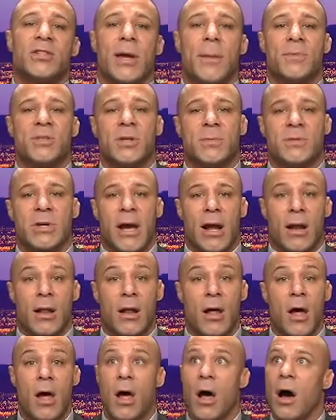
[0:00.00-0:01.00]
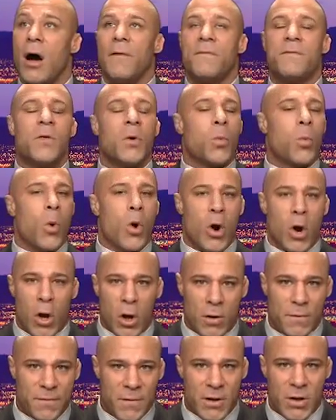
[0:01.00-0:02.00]
championship title of the
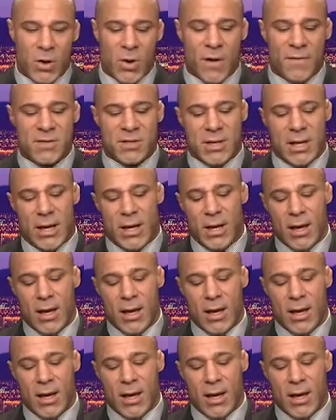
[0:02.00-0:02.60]
world for the UFC.